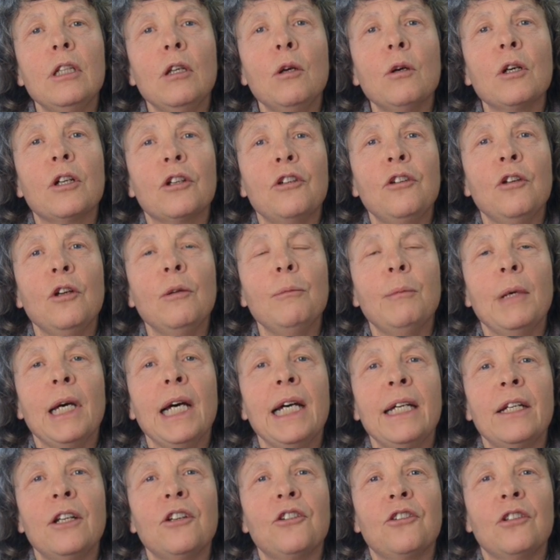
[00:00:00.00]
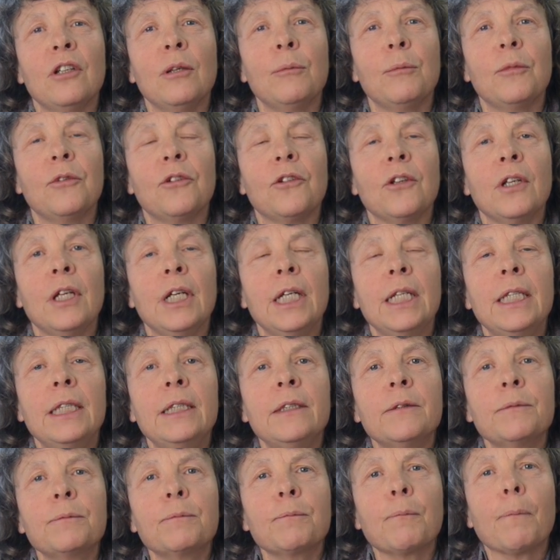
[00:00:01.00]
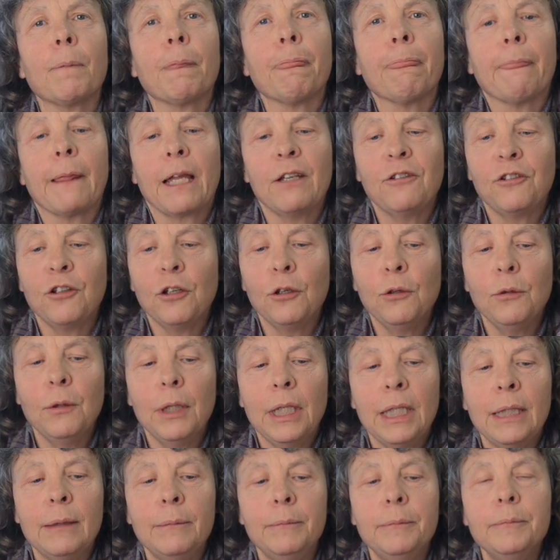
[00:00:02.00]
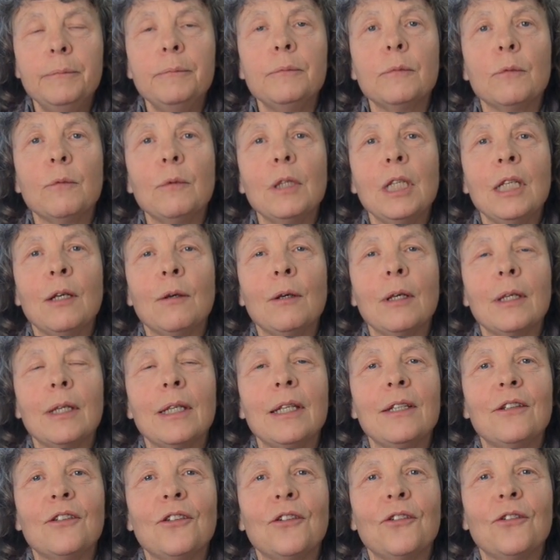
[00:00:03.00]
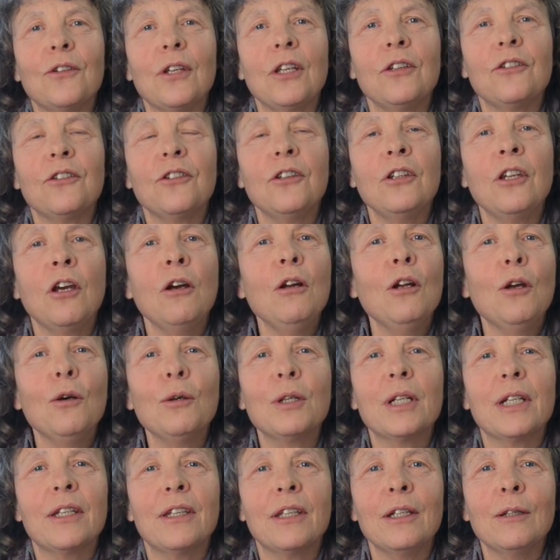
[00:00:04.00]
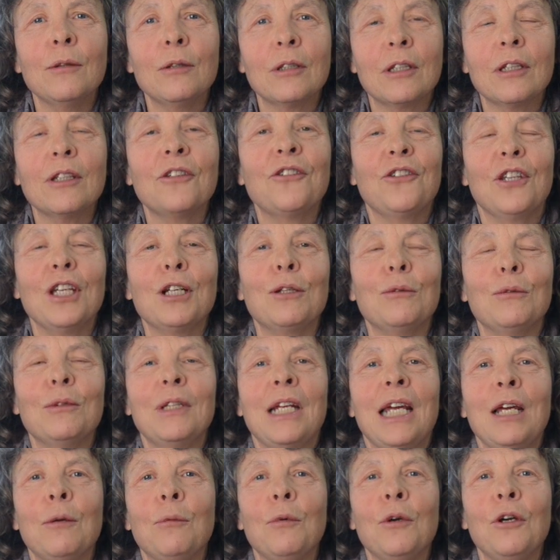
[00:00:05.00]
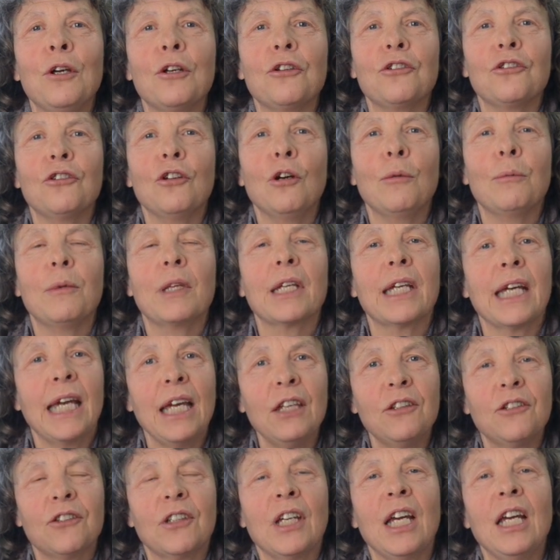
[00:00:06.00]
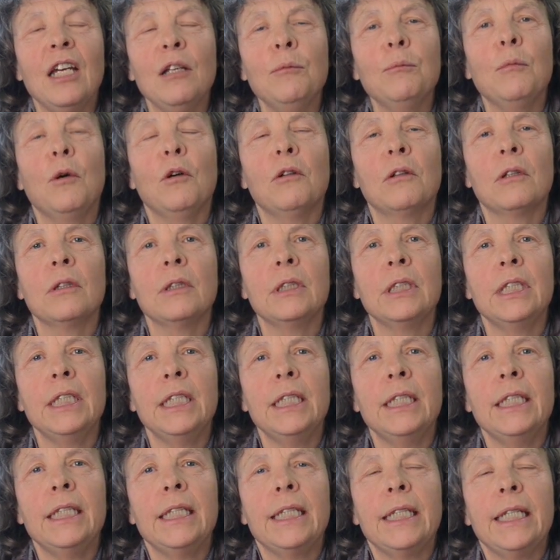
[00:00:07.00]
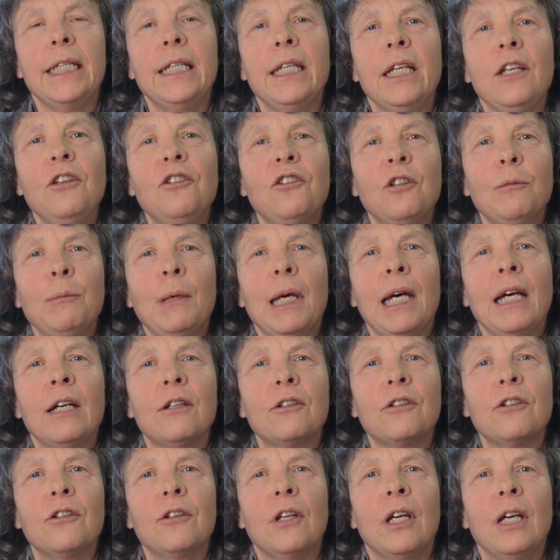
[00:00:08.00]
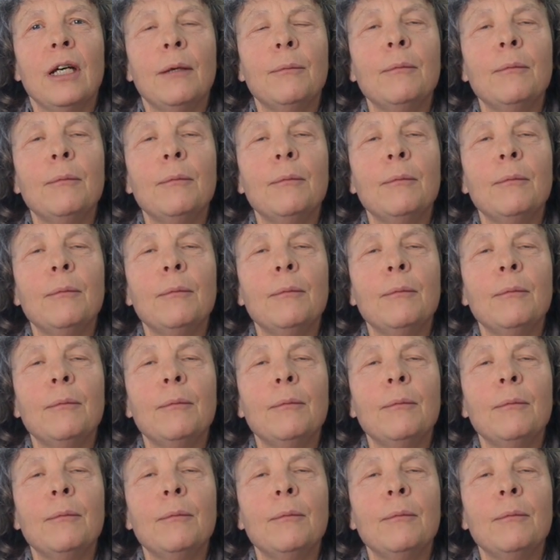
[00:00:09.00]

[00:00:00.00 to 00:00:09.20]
longer-term partnerships. So, it's no longer the single-day workshop, the Cascade Model. It is about